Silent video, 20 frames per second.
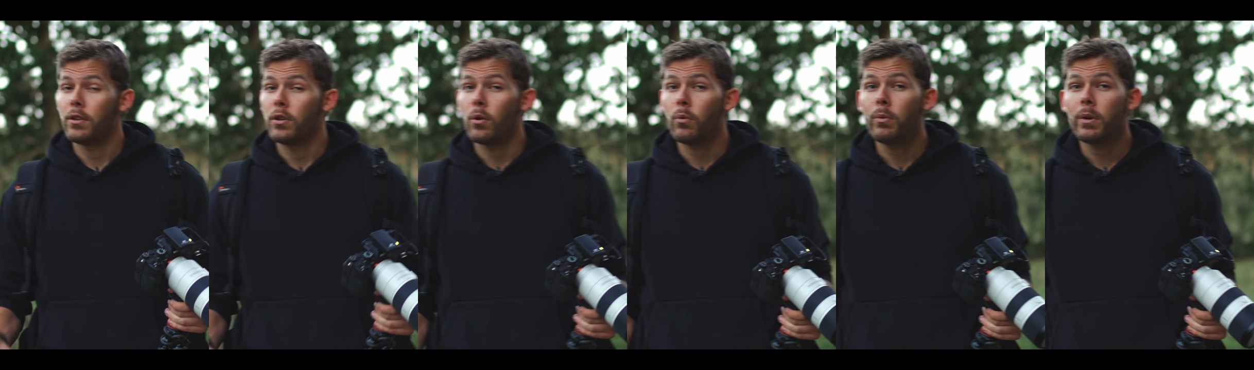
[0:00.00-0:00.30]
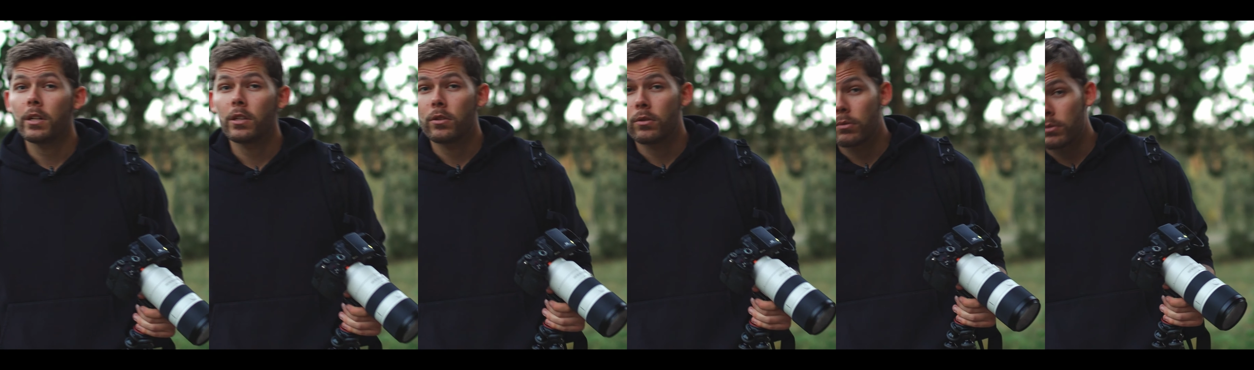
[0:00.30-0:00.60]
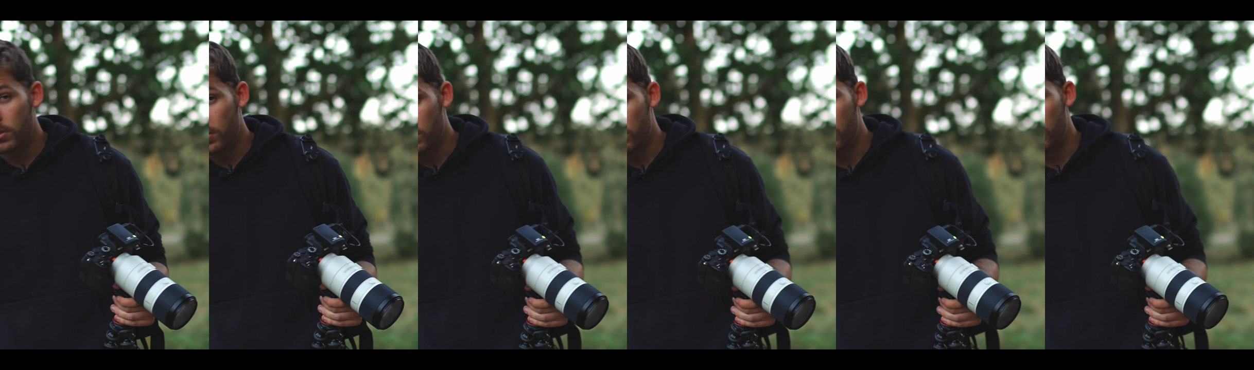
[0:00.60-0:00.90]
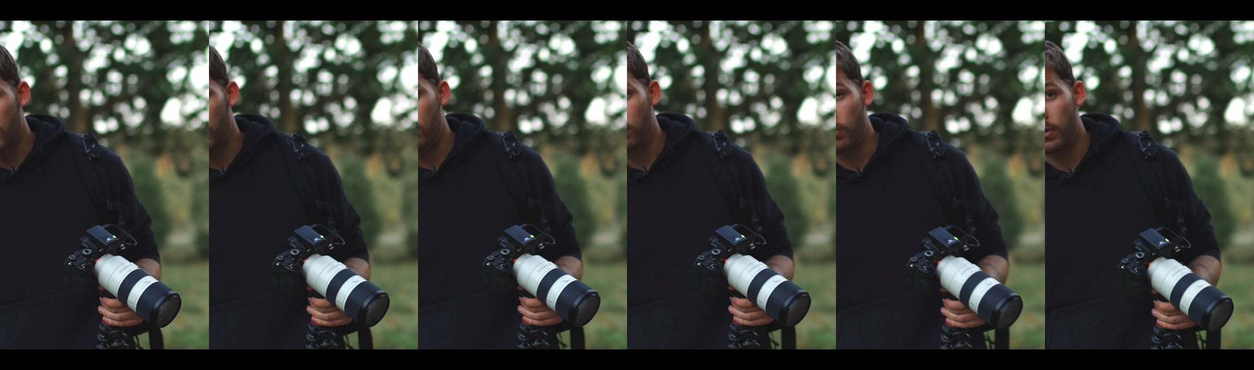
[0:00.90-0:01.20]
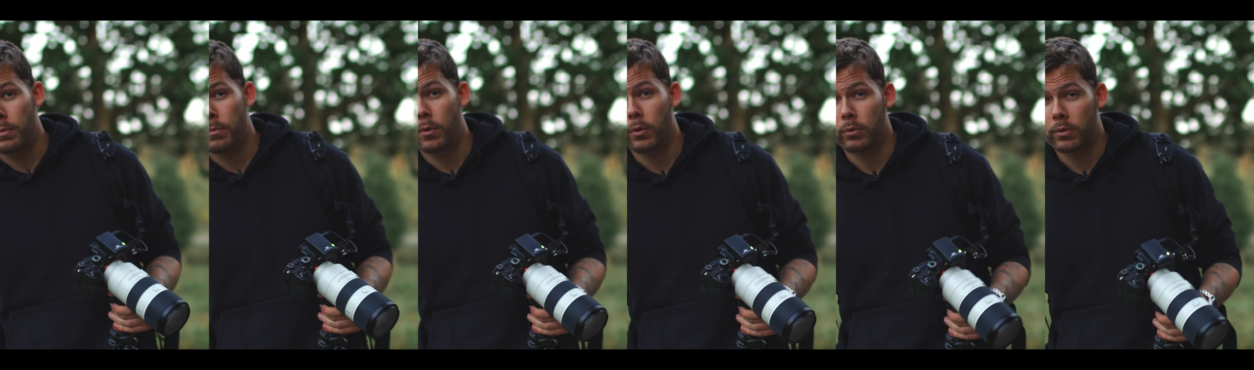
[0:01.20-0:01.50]
don't want to use a shutter
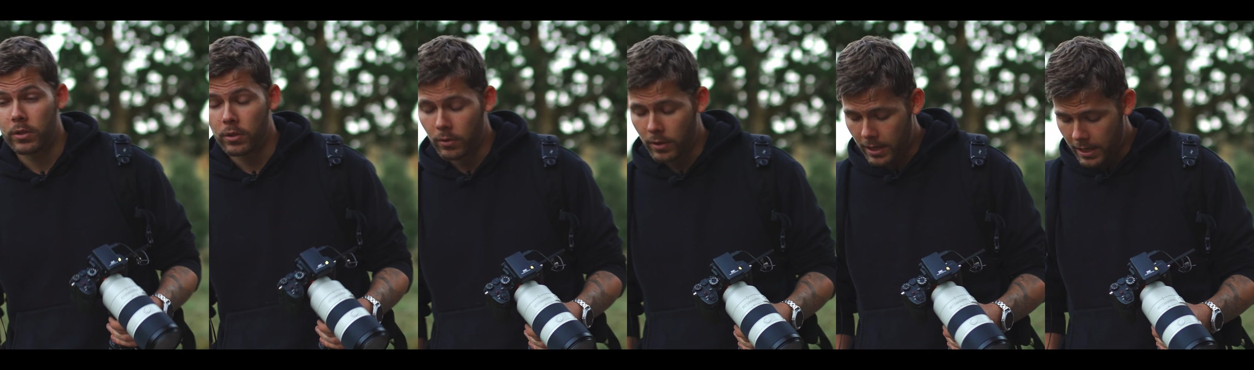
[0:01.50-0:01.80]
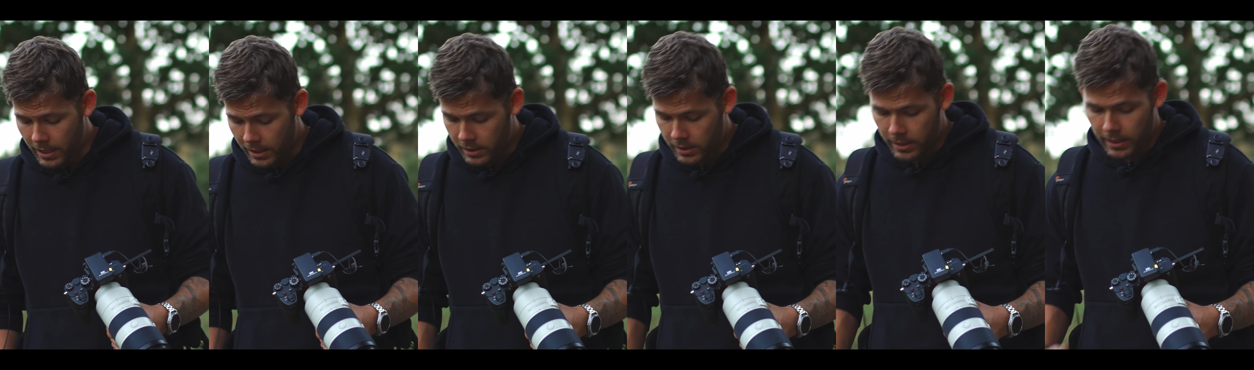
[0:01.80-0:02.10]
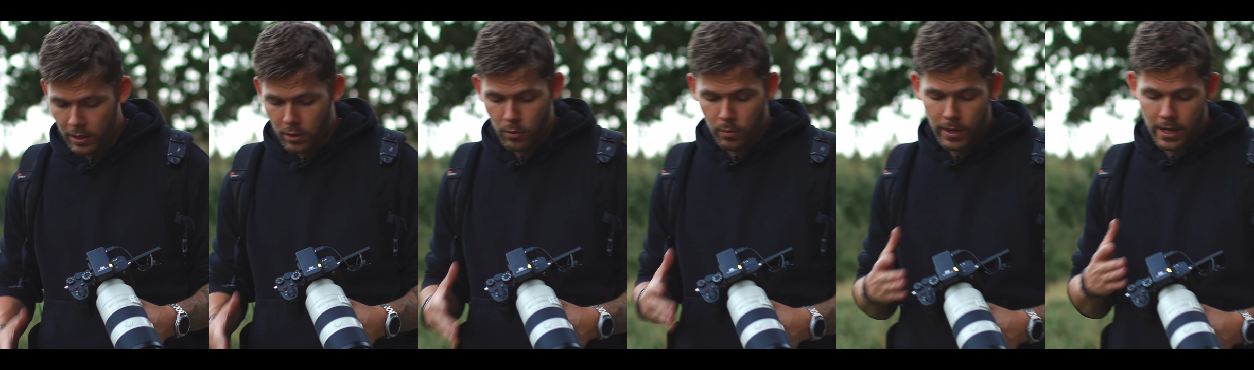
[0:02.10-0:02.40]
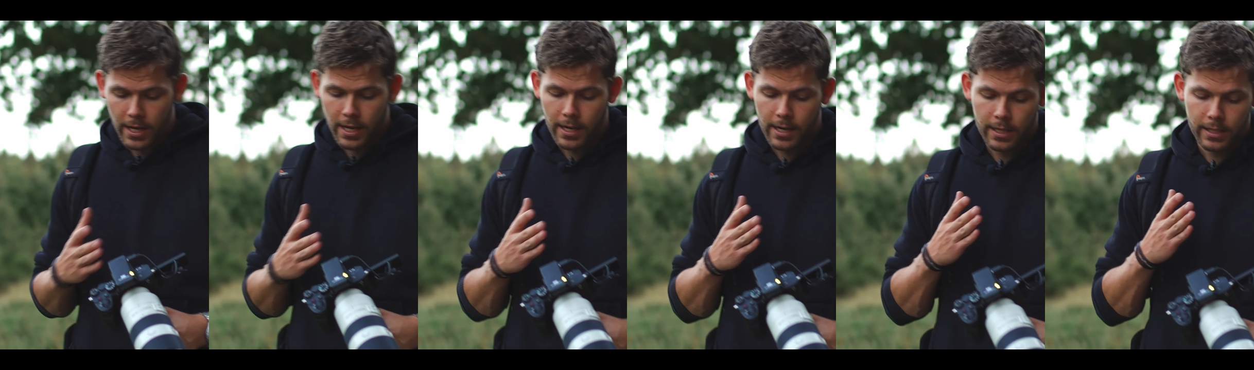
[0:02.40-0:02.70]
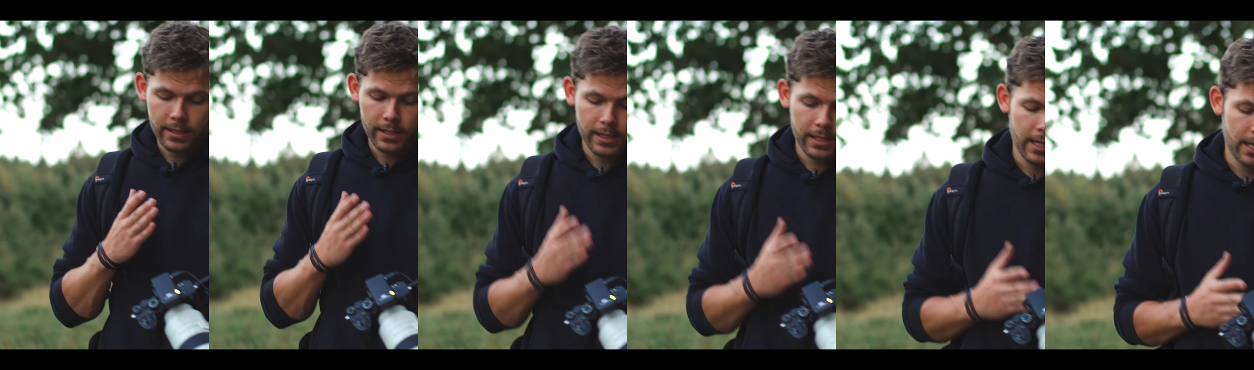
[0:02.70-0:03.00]
remote, you can actually go ahead
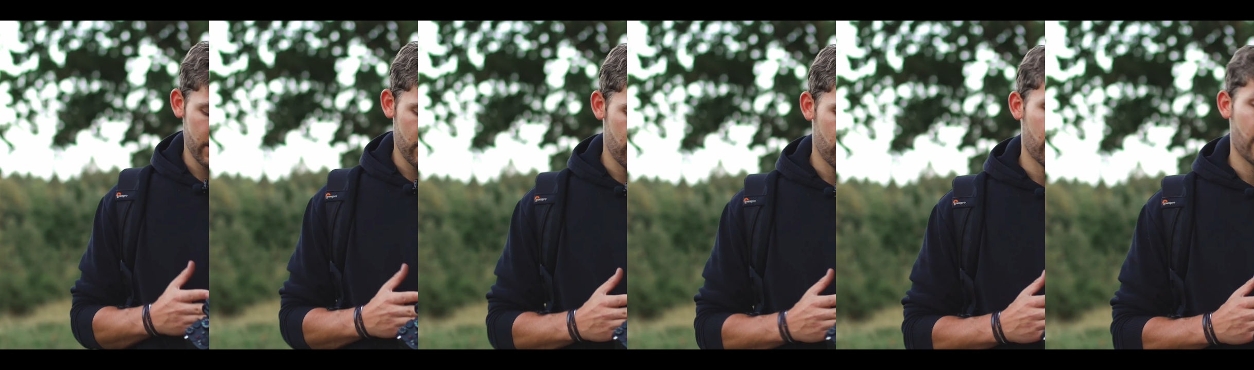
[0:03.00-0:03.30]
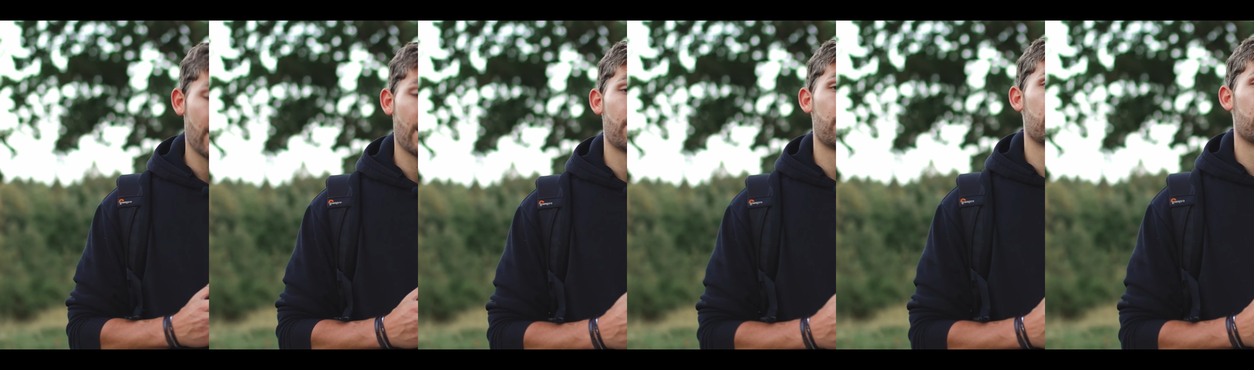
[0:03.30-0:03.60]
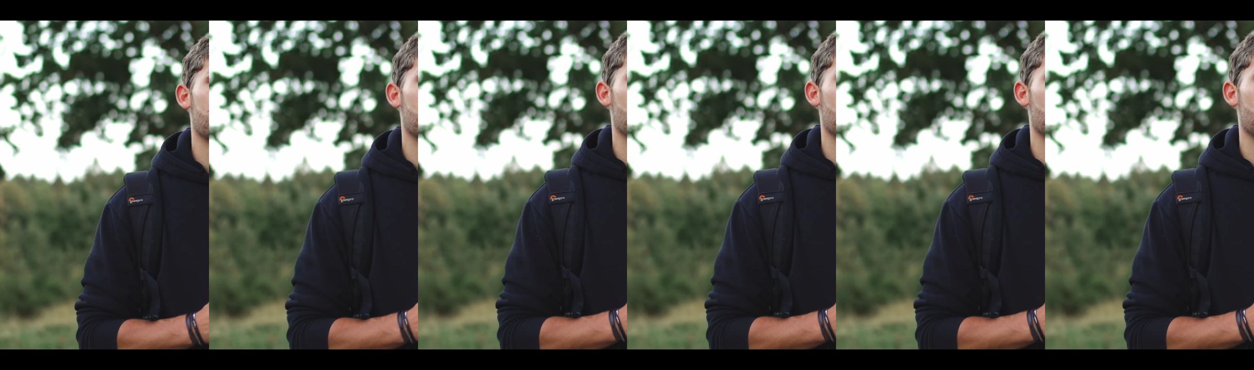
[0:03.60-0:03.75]
and set your camera